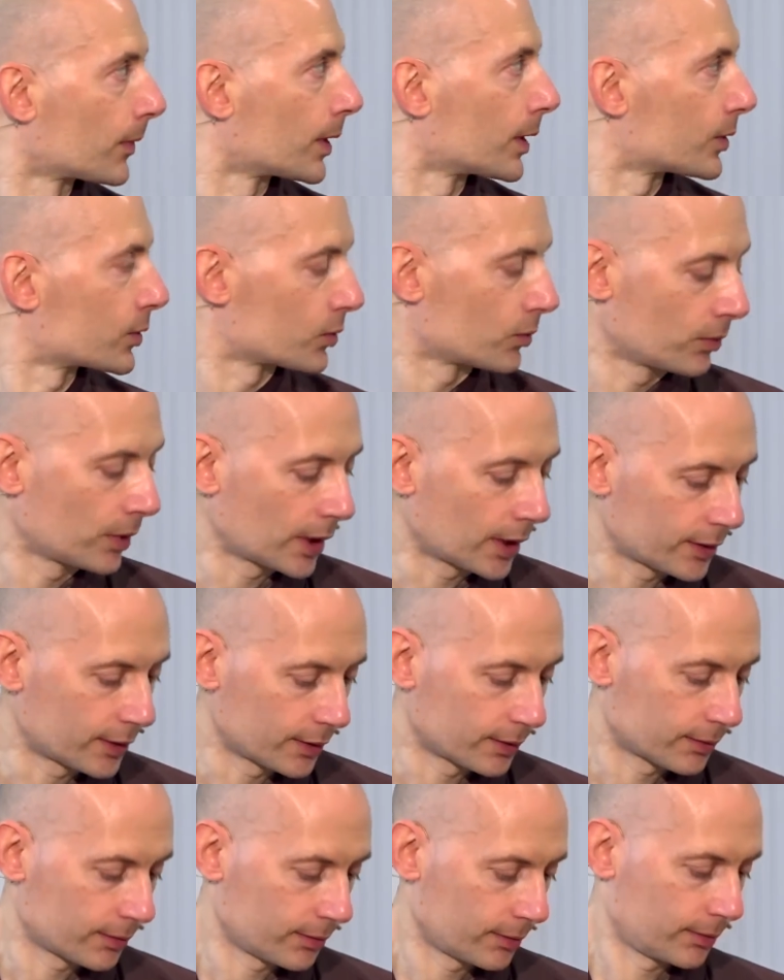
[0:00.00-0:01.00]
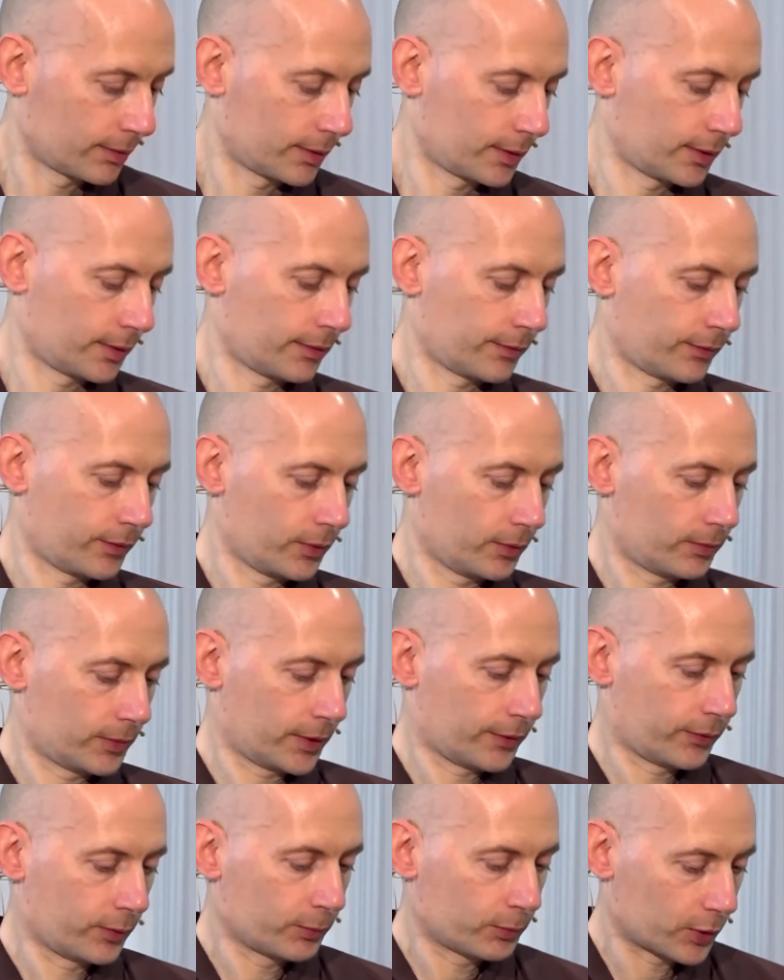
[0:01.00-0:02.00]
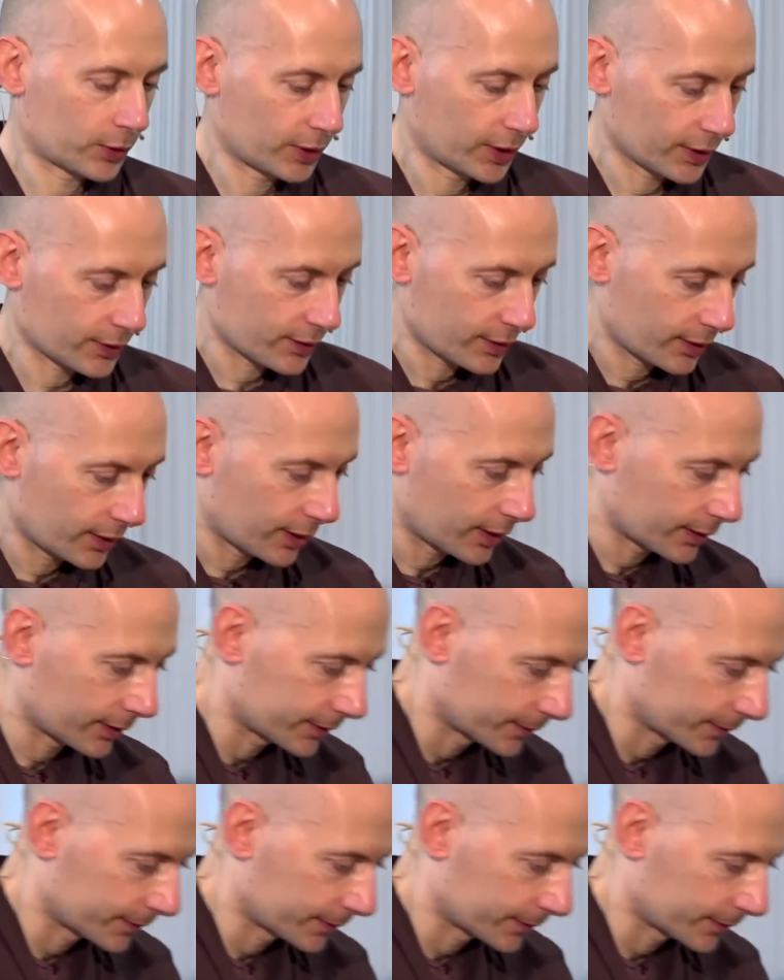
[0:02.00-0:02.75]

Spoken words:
Should we add a few more things in there?